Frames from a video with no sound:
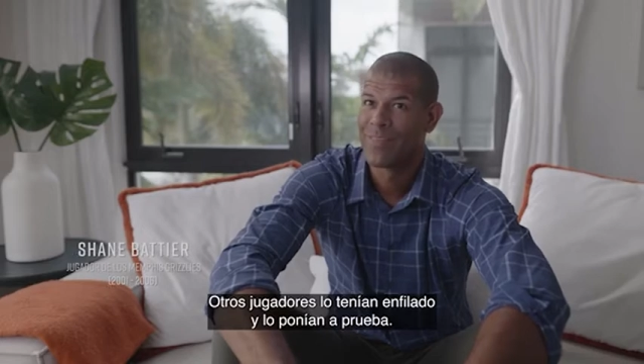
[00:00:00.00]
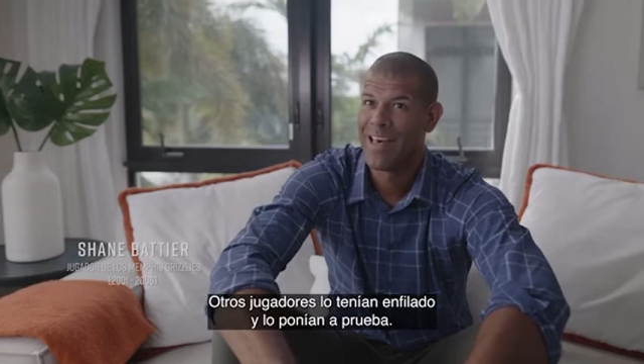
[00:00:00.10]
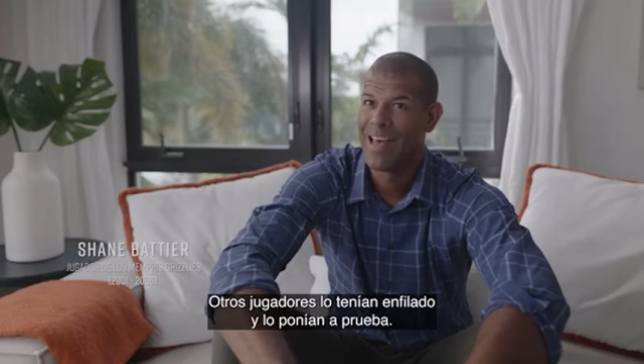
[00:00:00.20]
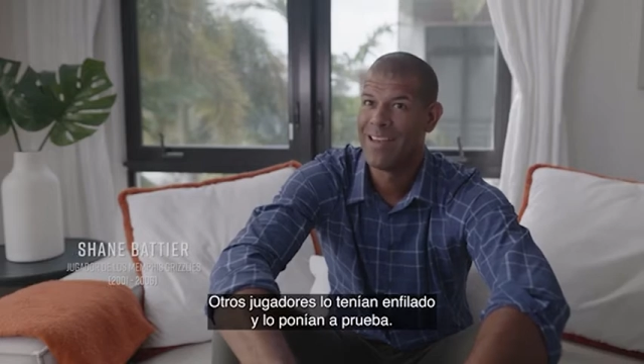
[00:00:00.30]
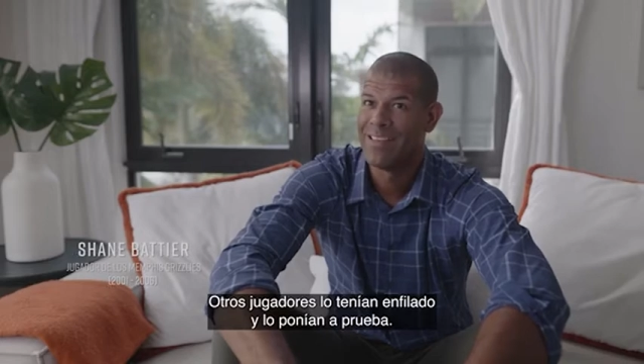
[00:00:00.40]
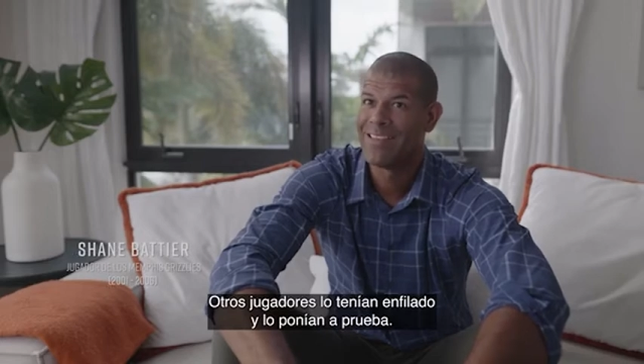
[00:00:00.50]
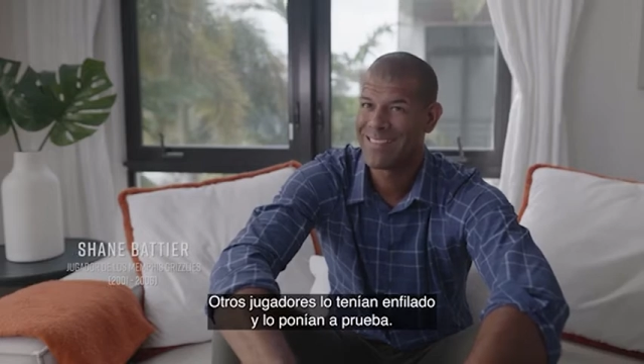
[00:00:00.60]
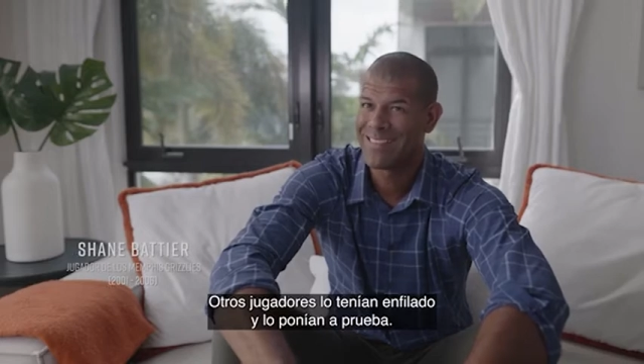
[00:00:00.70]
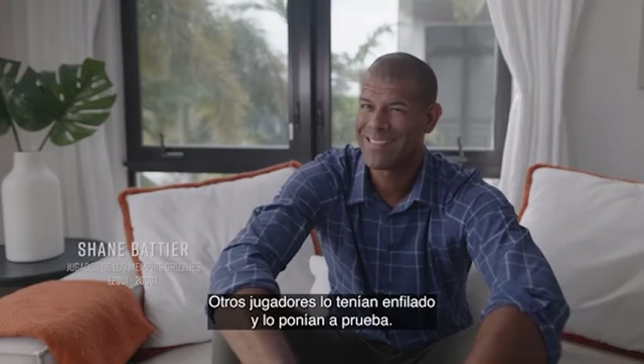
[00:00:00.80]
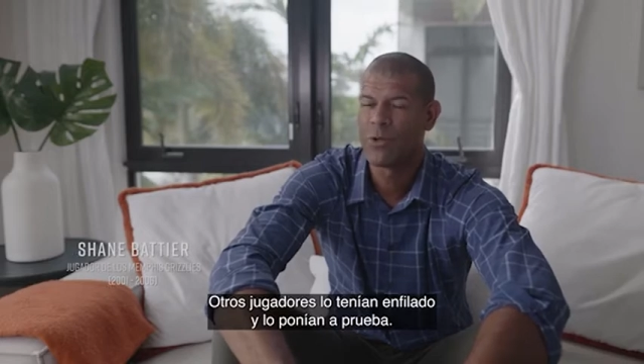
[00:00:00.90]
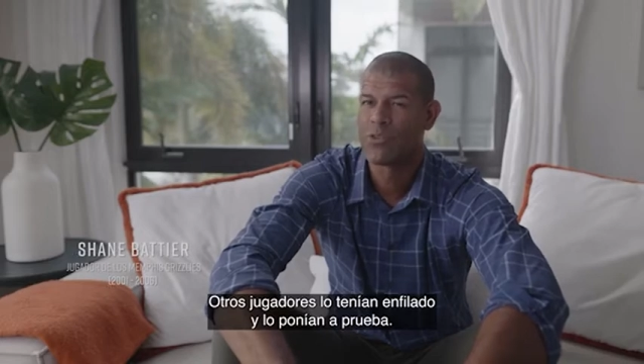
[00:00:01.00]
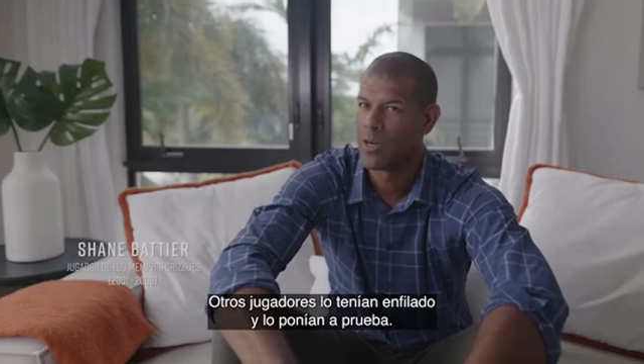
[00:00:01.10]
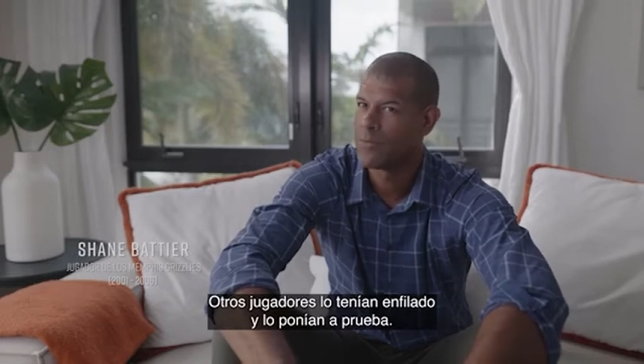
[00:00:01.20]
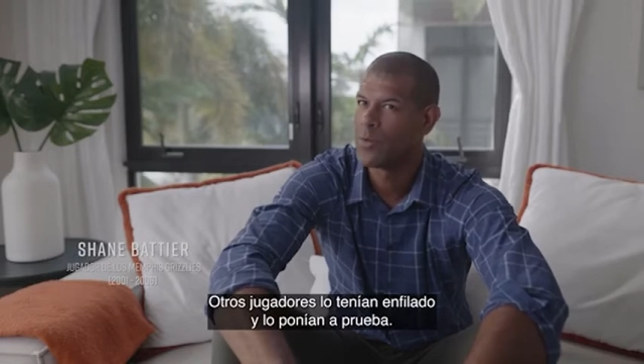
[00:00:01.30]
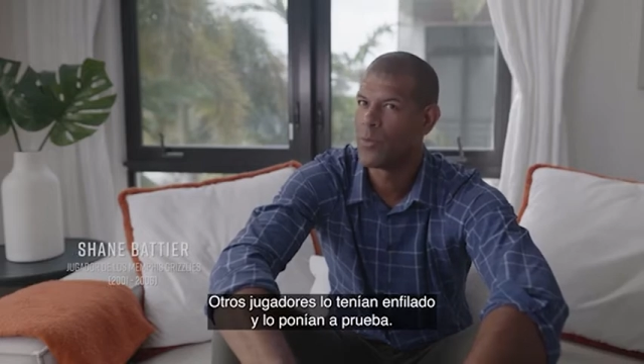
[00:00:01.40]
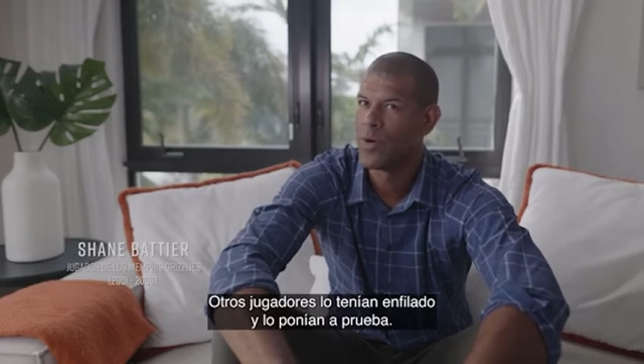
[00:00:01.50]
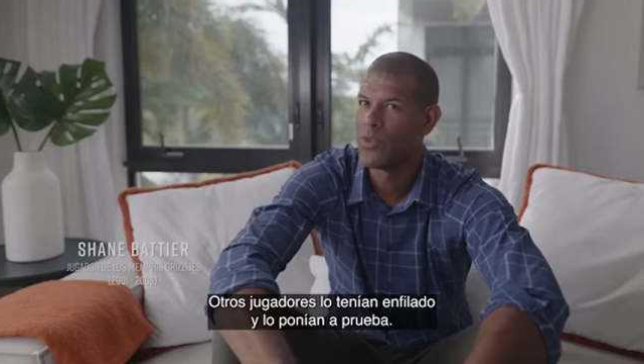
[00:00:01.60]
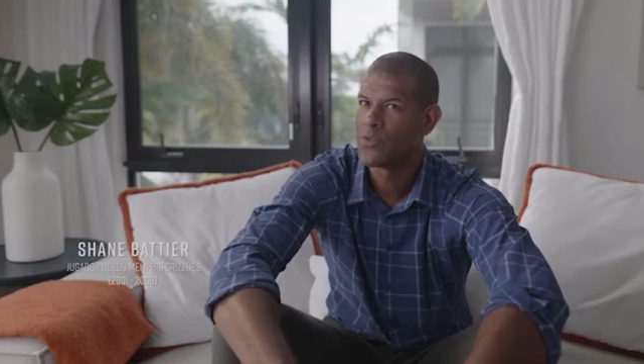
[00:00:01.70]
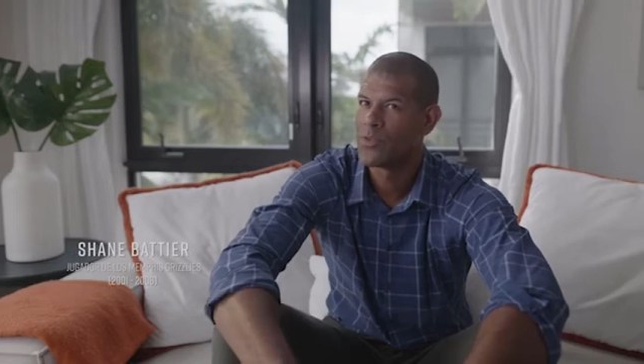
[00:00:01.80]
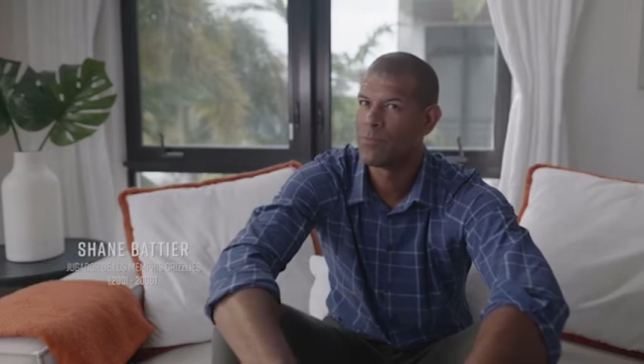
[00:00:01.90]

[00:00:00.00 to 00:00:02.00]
and test how tough he was.